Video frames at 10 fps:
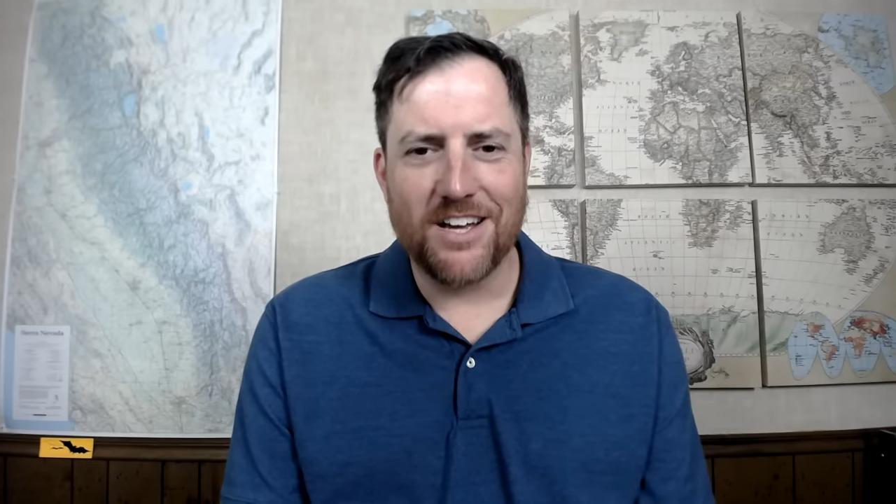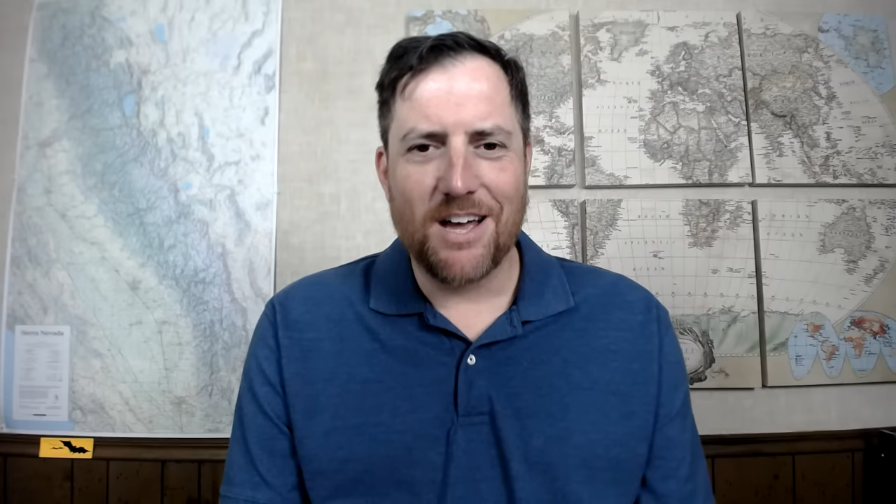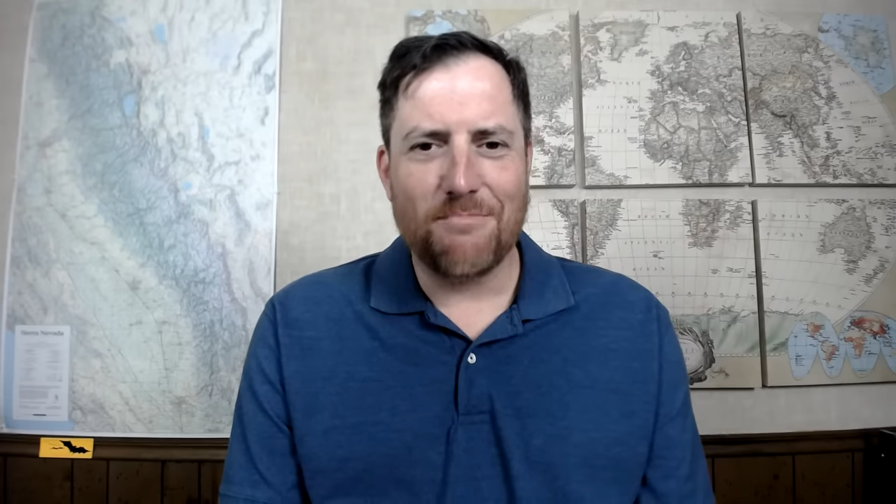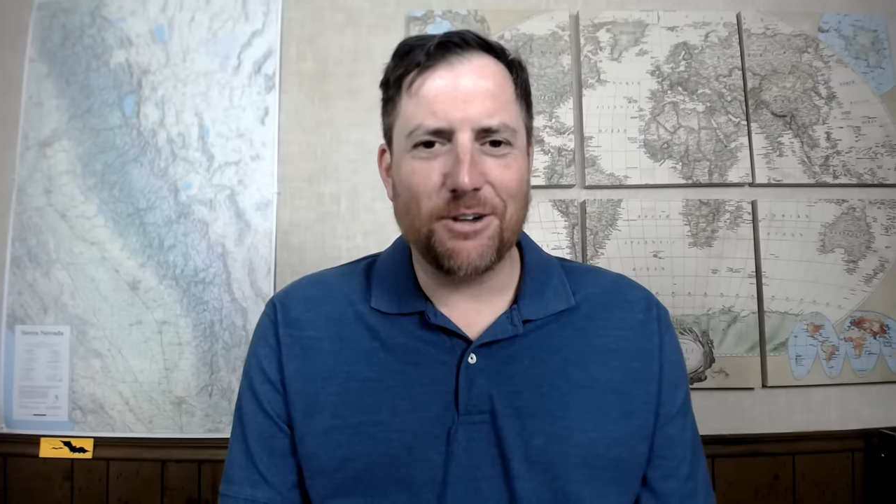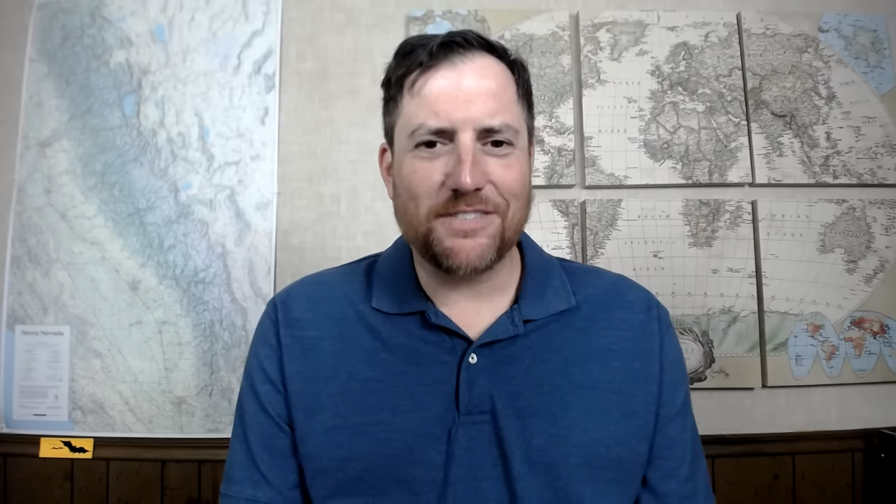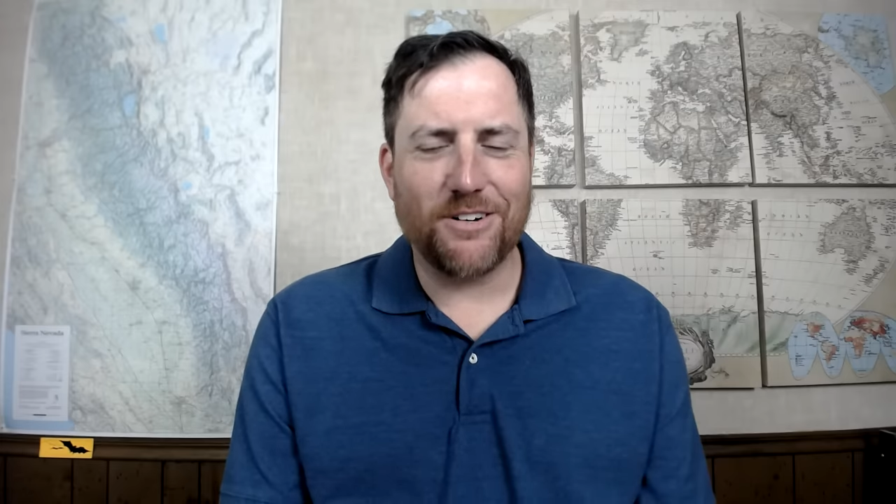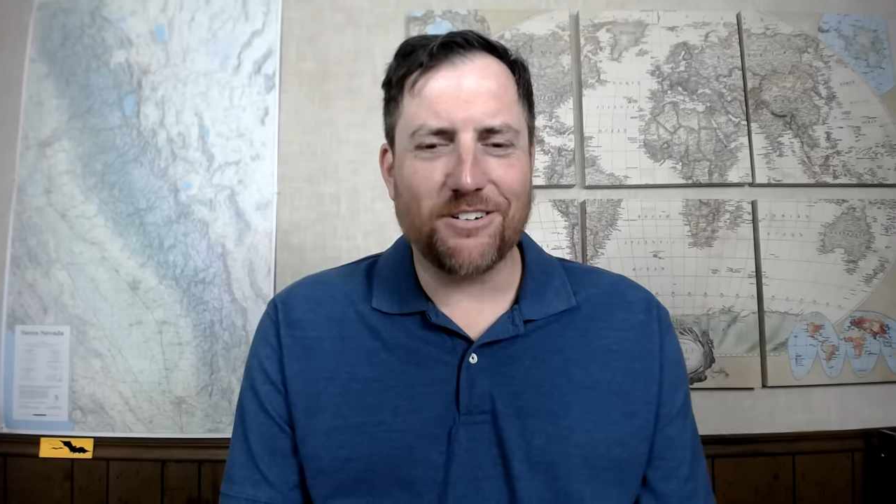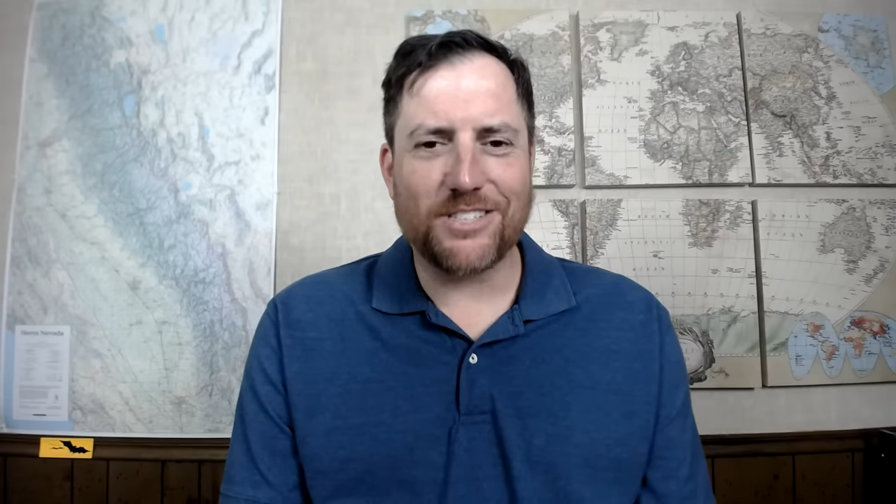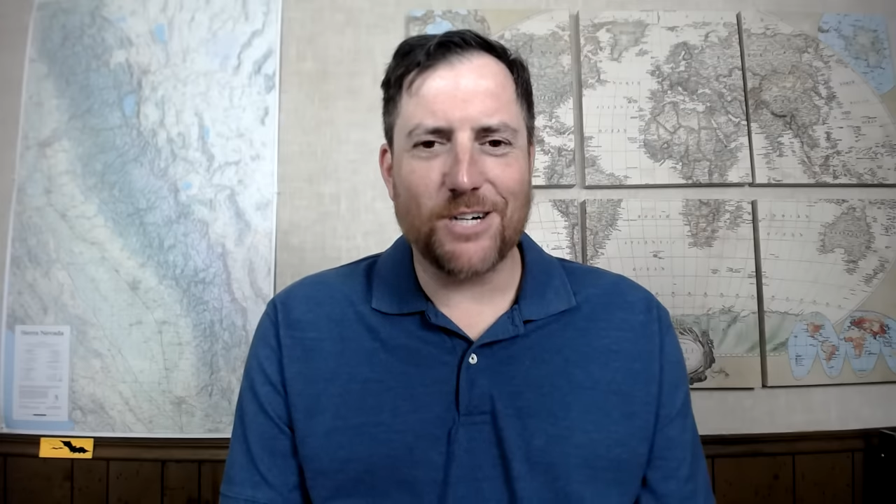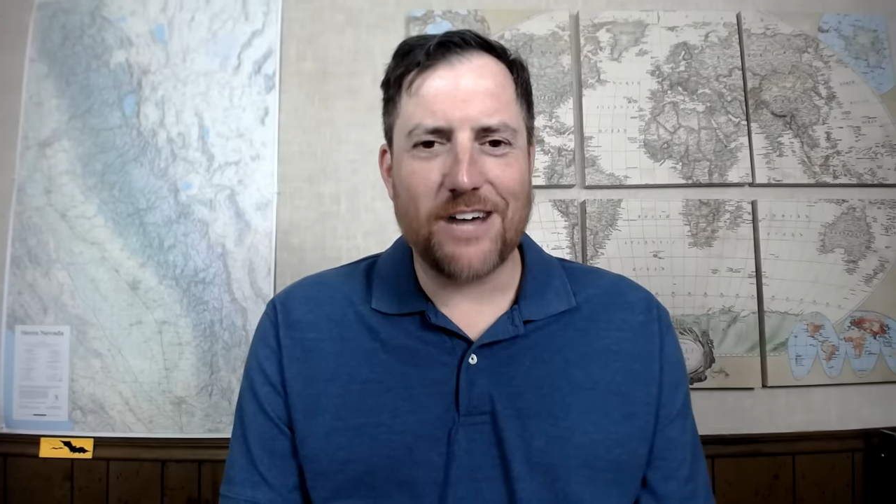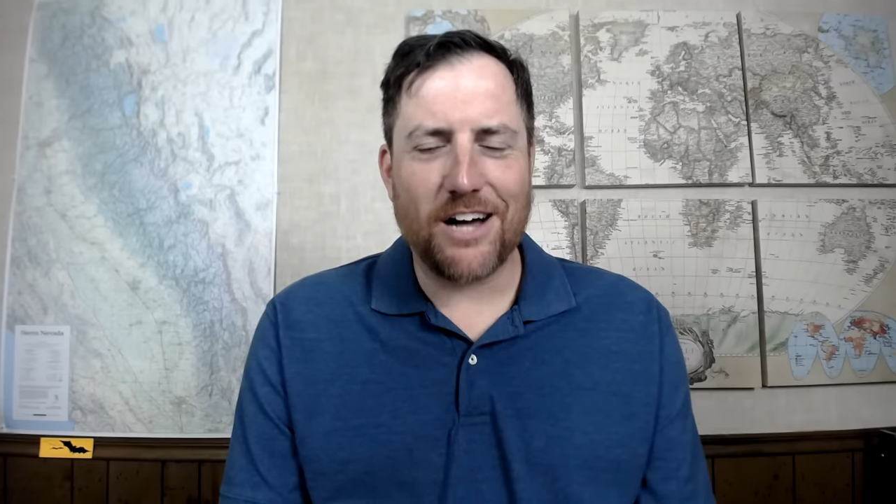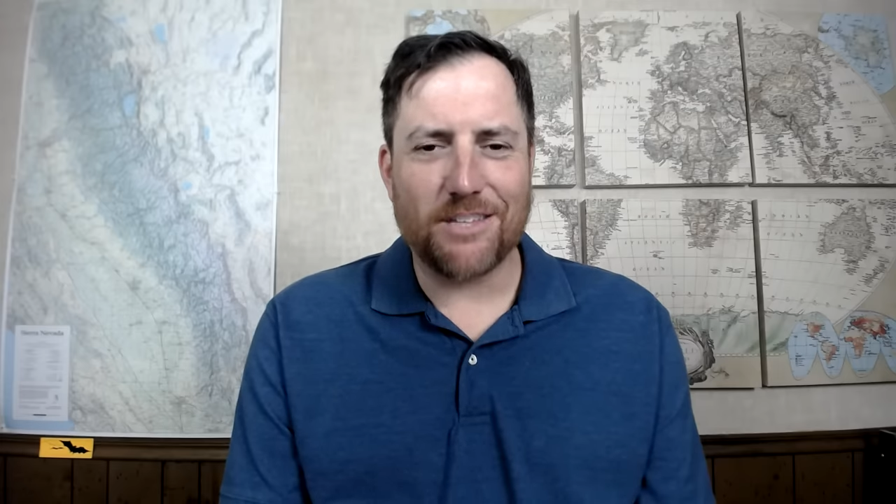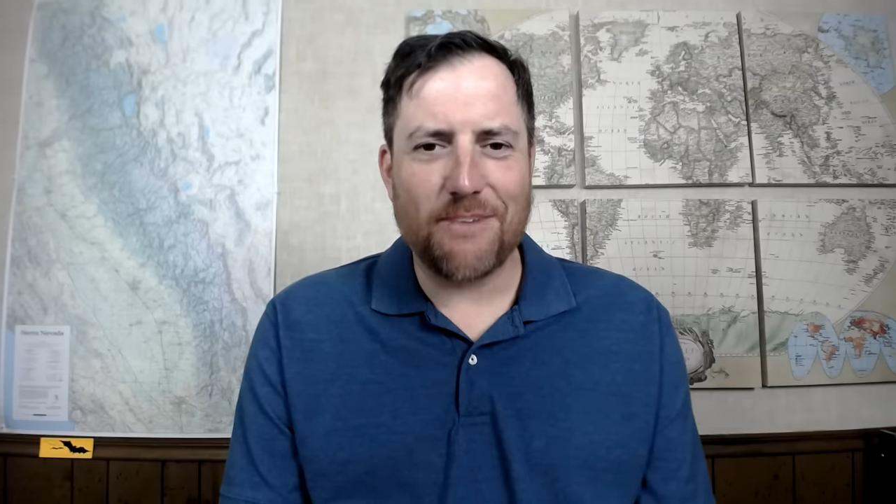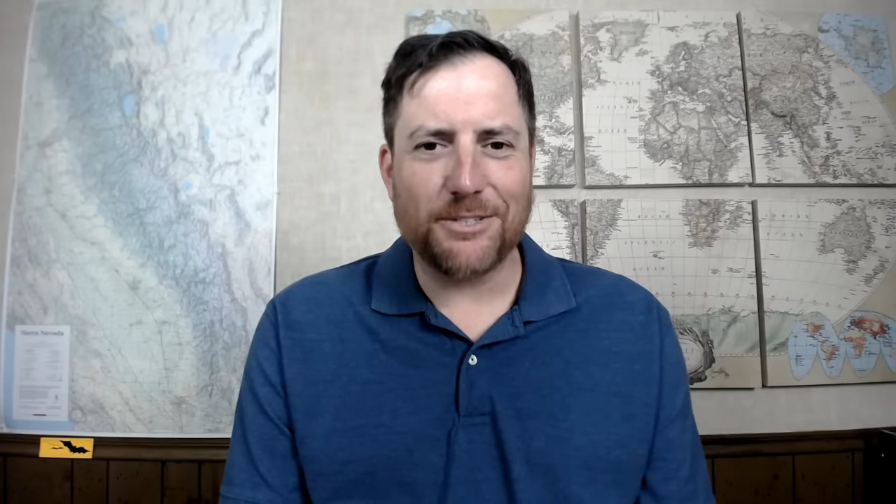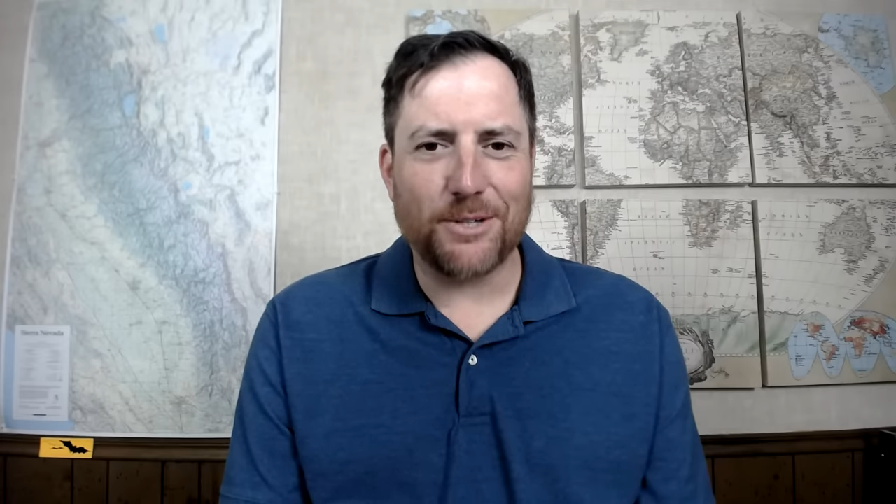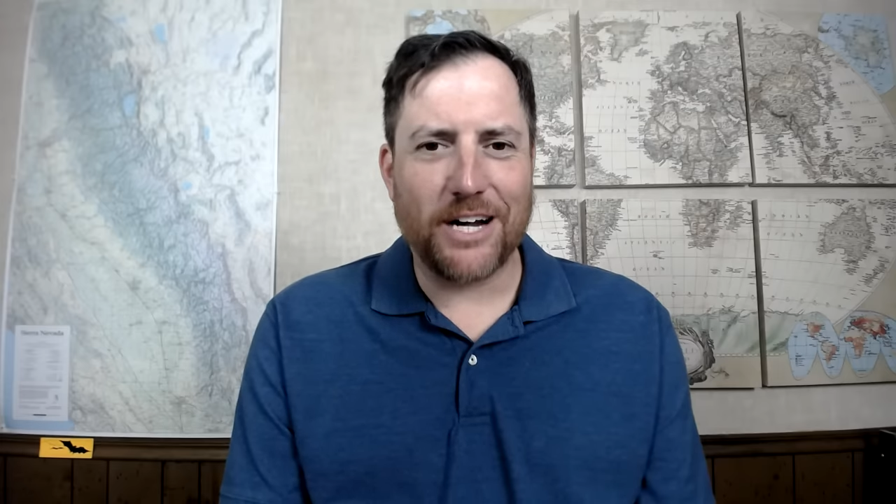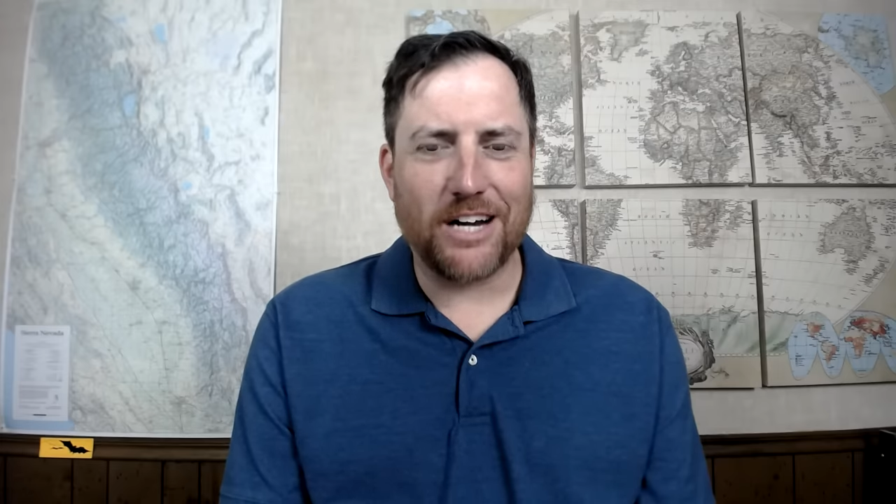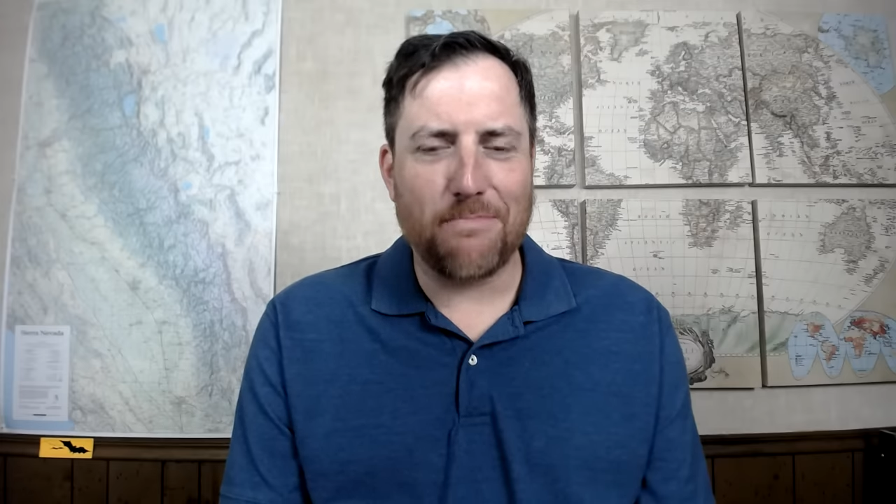And most folks know how the metro